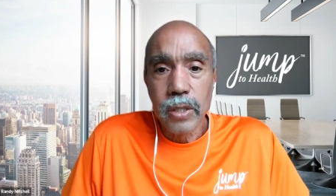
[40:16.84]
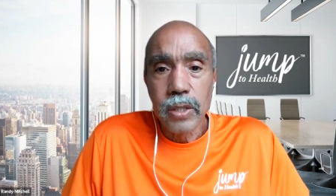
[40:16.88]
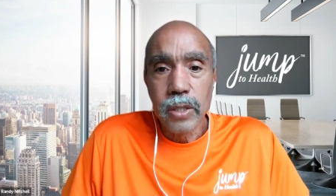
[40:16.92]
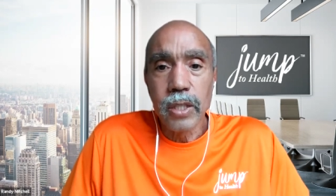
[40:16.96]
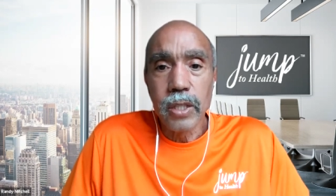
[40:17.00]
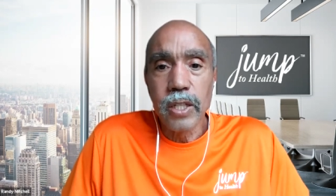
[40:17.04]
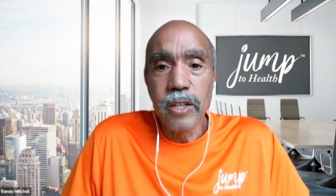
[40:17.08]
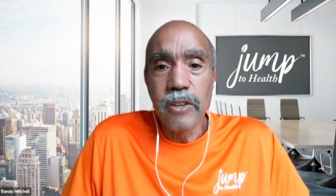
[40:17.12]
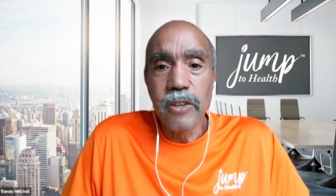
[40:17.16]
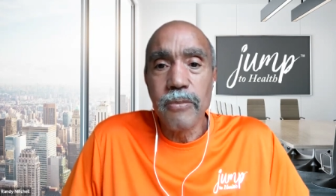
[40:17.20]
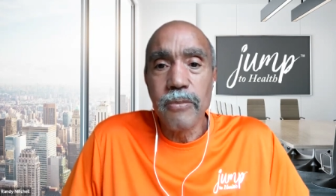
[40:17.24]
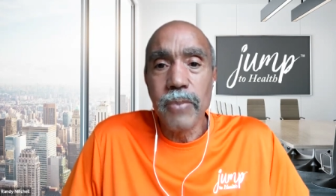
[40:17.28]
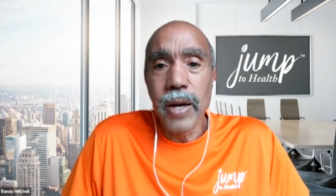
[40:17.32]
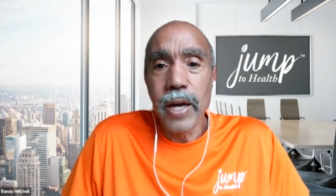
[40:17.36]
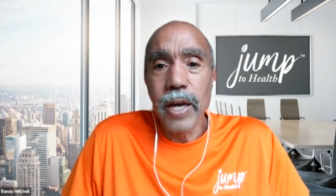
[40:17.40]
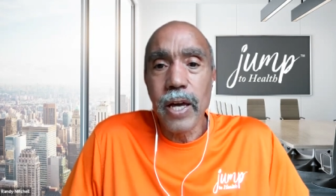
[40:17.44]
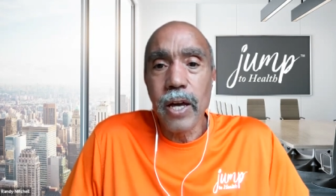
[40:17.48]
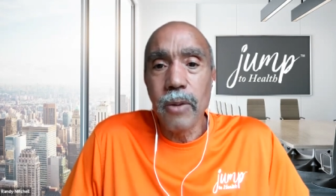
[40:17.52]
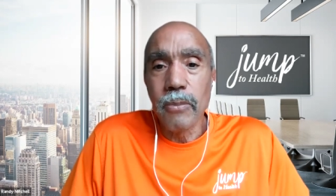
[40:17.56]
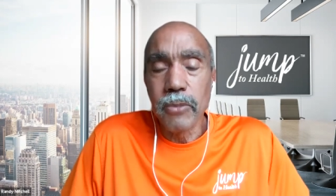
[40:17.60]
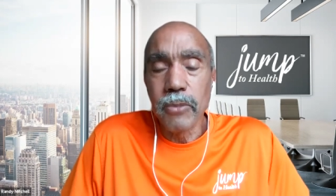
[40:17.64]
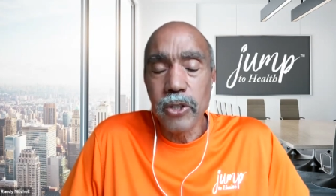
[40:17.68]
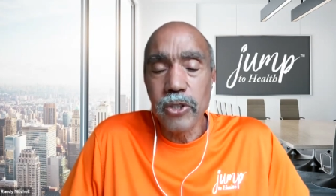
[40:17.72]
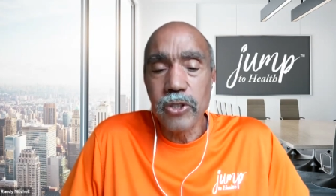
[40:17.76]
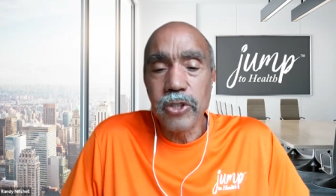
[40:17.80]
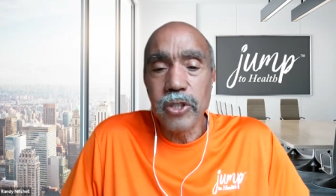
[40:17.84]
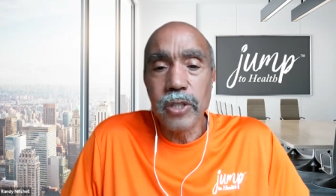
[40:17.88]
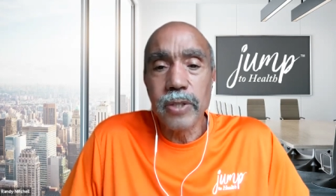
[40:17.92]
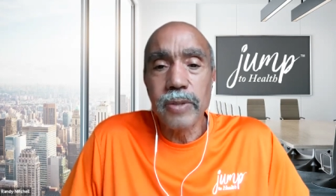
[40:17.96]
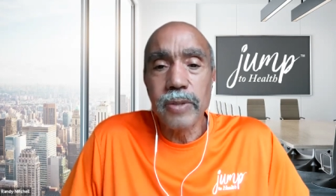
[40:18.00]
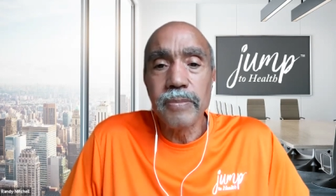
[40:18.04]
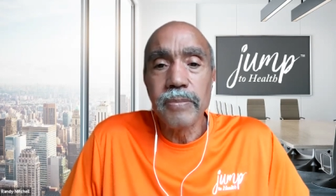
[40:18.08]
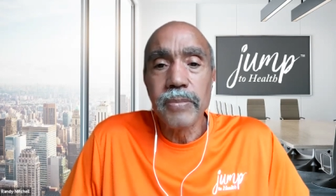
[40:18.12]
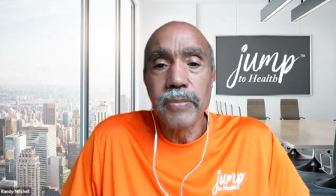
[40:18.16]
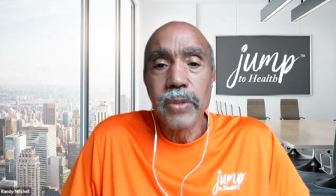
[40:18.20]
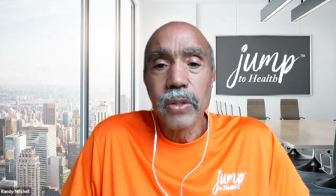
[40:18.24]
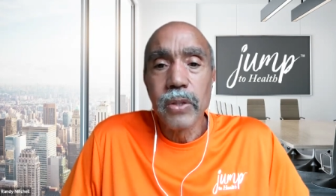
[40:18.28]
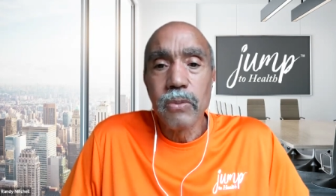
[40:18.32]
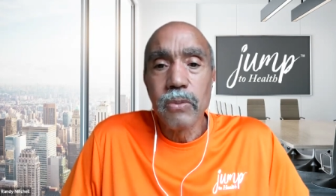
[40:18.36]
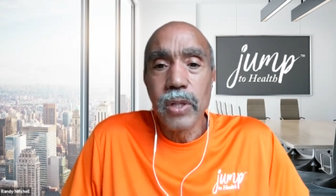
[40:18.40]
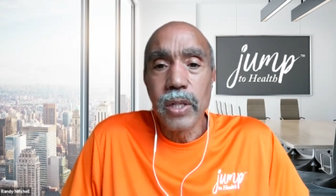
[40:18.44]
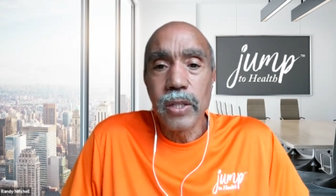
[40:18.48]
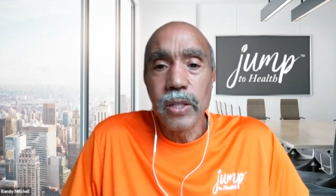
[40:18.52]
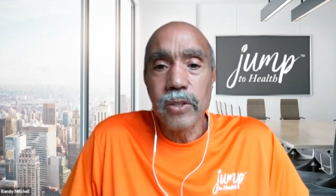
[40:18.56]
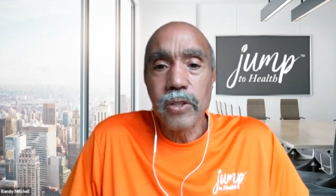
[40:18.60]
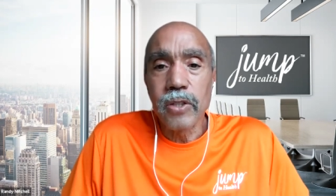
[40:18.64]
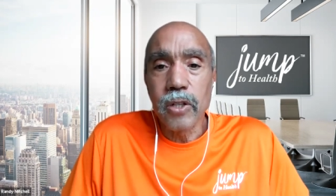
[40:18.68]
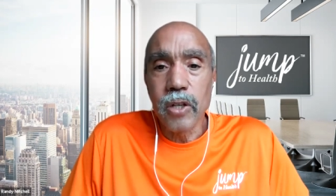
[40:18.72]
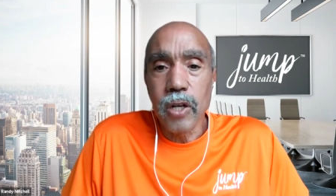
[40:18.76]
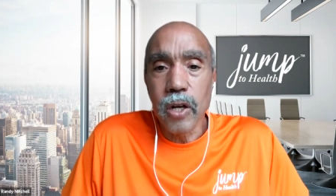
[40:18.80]
to live by our mission, we
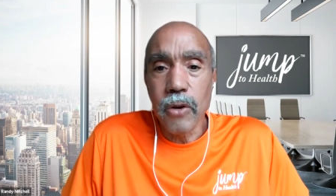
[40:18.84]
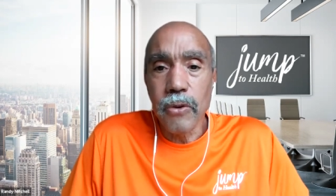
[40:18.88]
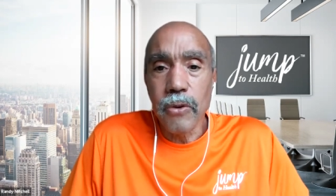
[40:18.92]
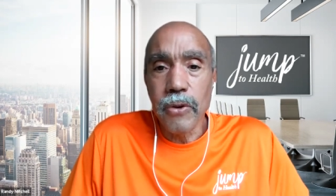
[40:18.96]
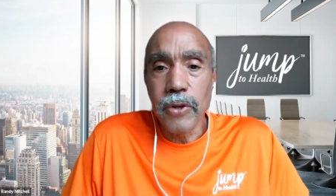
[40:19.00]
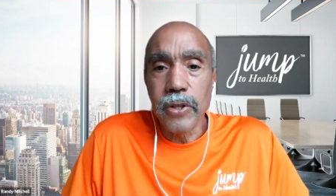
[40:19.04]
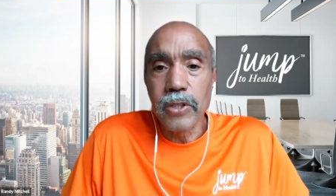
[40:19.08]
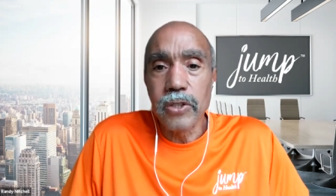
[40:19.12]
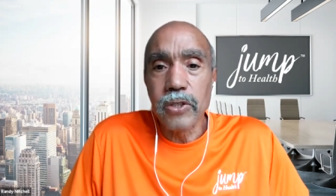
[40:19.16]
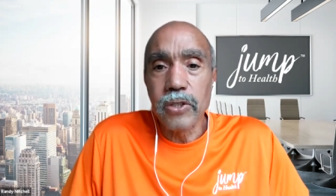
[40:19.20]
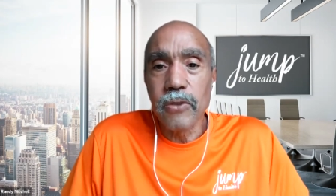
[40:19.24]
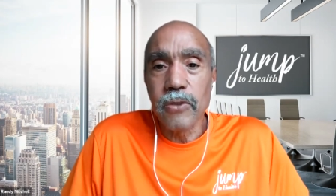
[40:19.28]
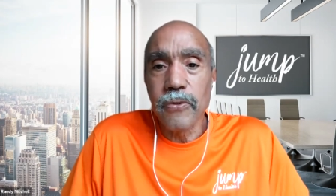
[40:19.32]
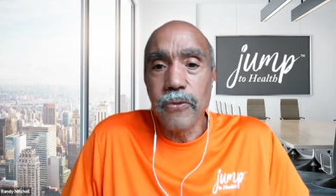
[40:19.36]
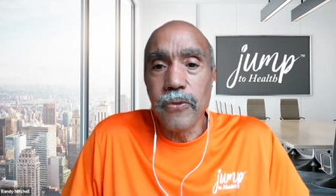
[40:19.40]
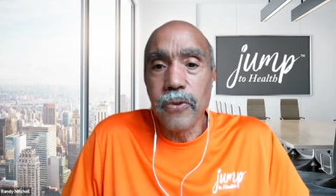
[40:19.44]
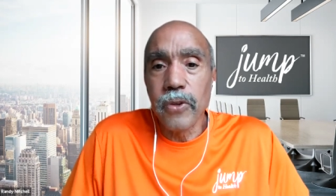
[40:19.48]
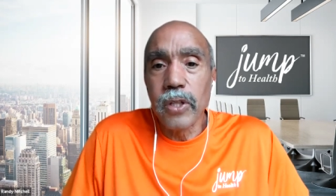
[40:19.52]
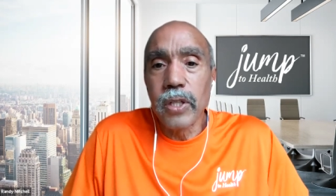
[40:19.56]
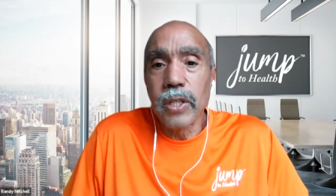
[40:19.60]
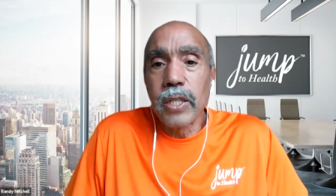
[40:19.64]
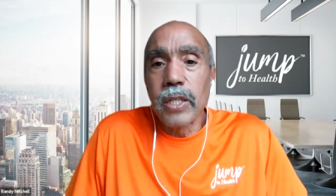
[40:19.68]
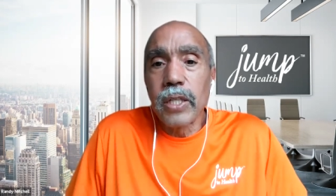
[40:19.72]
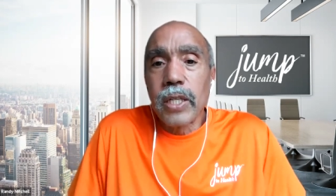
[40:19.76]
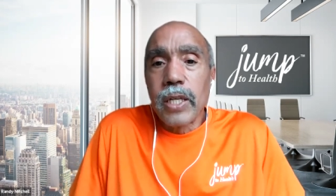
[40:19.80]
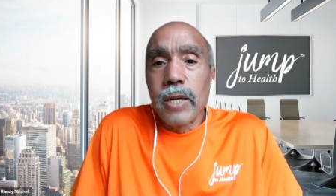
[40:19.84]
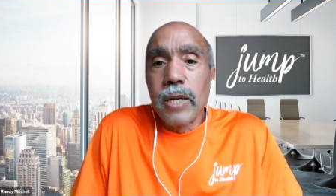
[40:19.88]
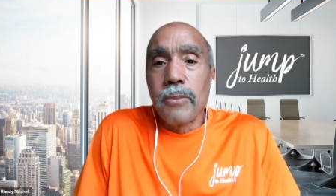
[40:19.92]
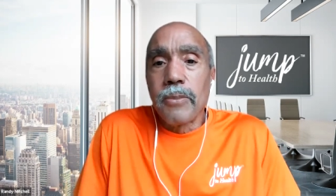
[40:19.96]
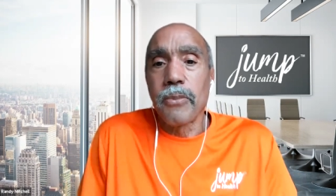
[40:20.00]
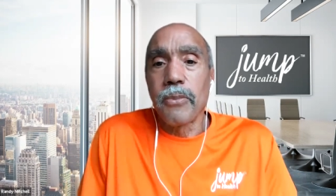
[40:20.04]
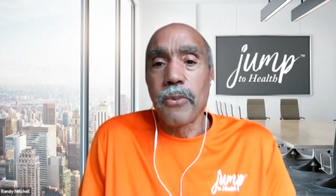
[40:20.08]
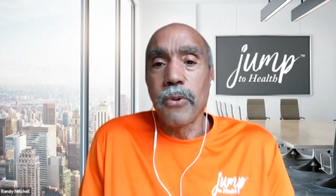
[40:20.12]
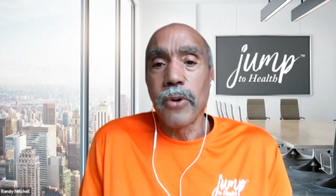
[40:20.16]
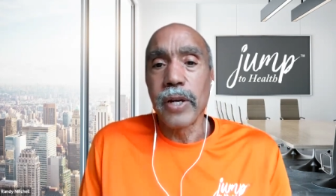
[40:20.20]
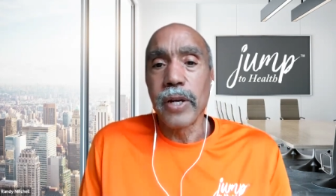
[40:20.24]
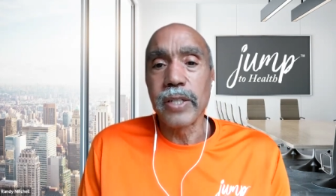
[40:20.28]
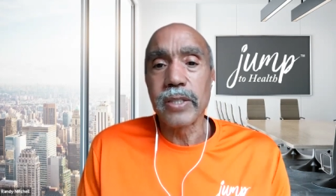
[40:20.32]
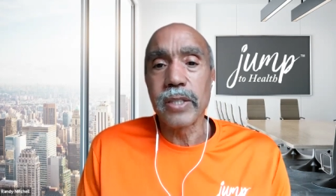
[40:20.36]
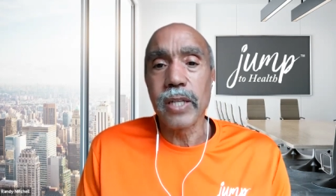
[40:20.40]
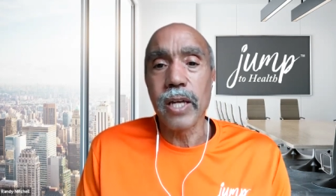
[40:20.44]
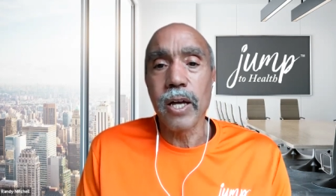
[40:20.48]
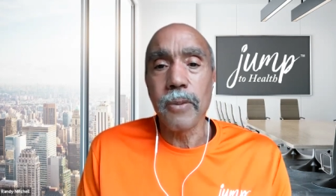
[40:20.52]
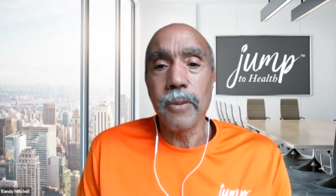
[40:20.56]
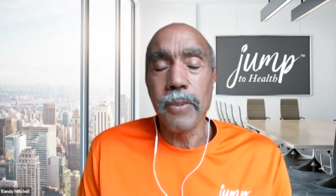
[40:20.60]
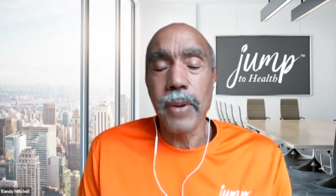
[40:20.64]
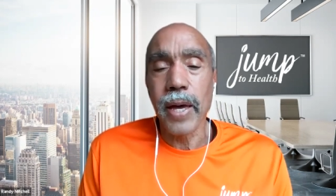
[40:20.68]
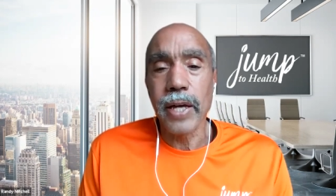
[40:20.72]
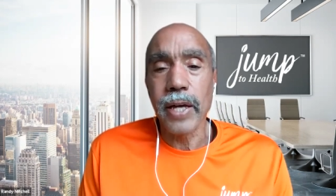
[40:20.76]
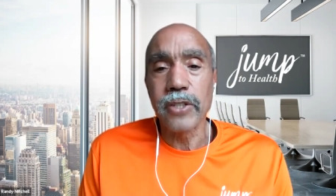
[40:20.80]
get the courage to fully embrace
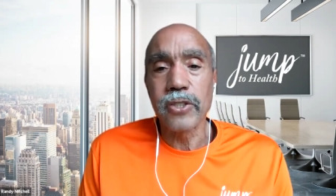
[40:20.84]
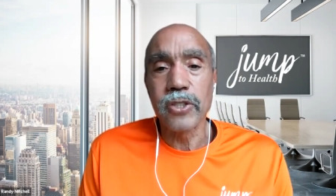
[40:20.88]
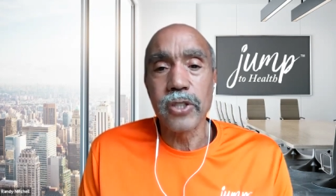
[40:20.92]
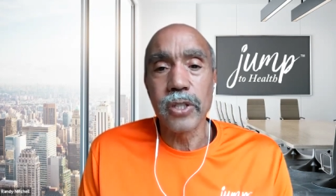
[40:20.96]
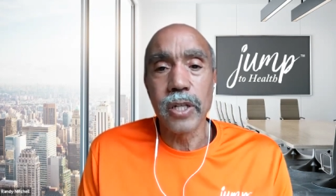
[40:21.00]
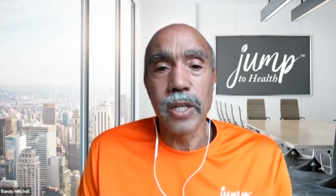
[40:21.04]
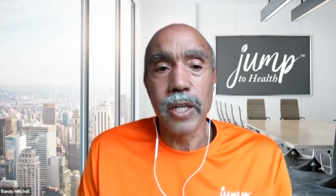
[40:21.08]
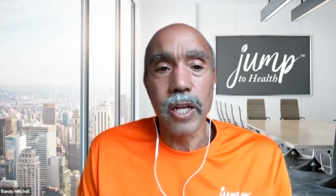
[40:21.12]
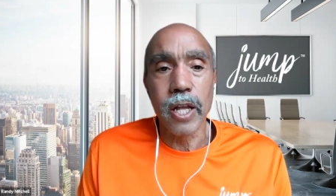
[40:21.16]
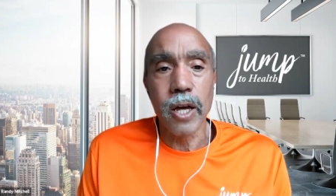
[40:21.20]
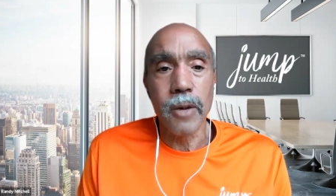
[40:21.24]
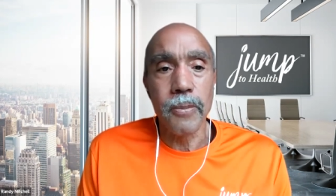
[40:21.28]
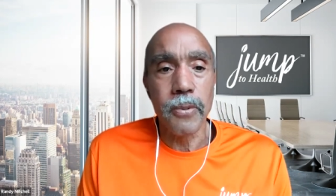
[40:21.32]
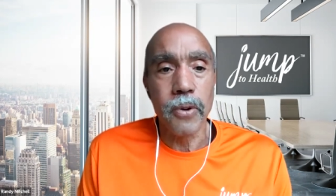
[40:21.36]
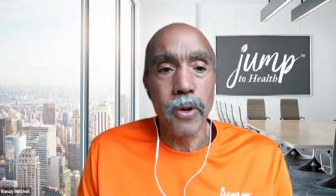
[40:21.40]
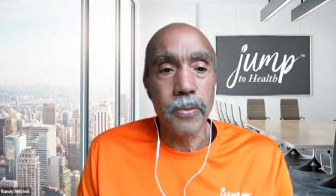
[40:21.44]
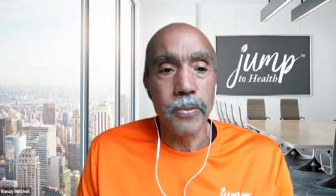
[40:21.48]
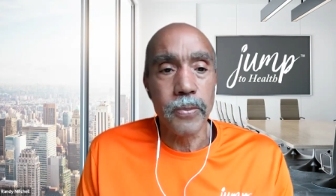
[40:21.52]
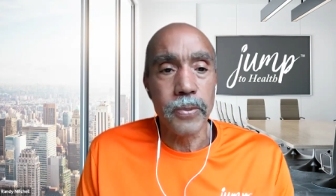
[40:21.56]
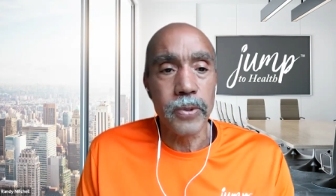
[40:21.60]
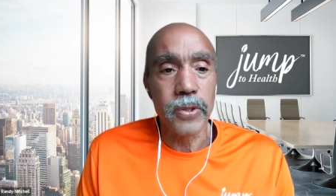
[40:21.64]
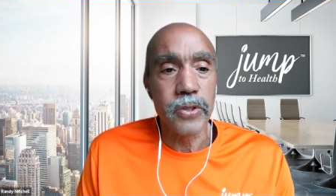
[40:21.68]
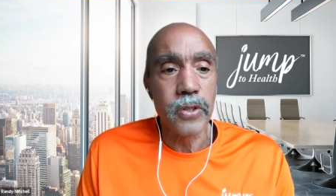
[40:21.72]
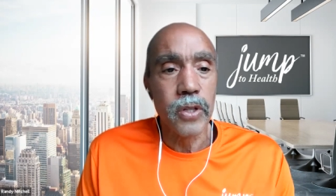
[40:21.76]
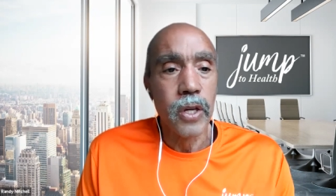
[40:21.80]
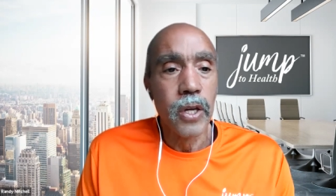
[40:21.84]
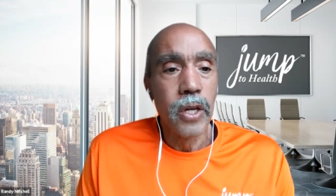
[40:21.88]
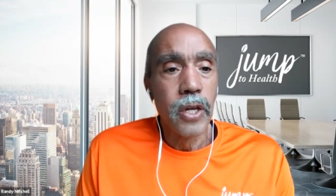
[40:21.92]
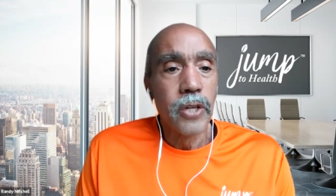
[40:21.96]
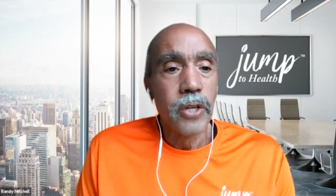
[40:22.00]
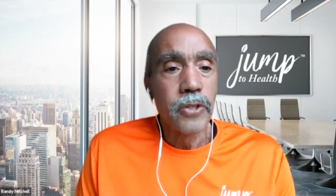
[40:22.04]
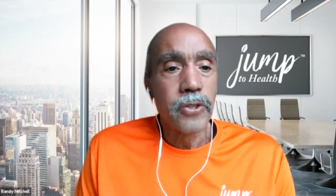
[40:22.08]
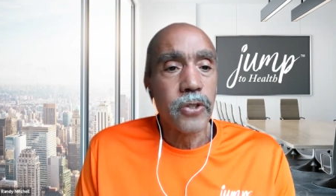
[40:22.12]
our passion and our purpose.